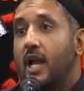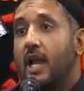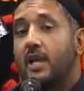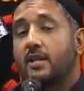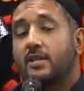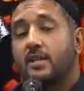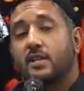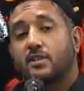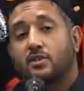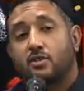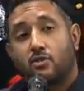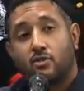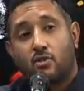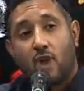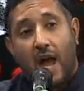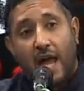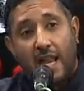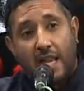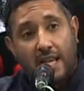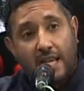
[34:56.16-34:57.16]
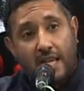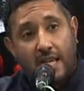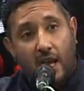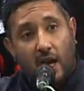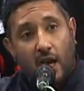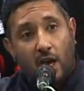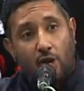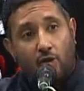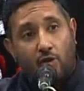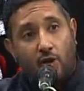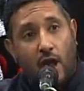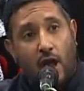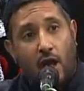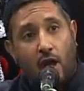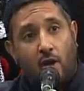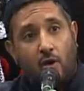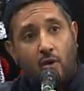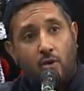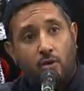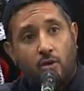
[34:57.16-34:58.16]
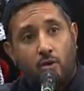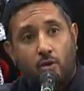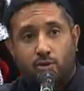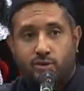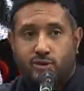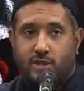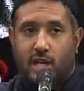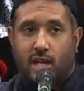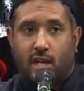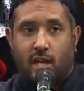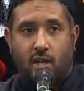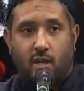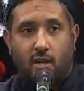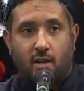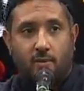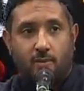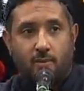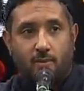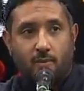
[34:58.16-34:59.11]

let us rally around Hussein.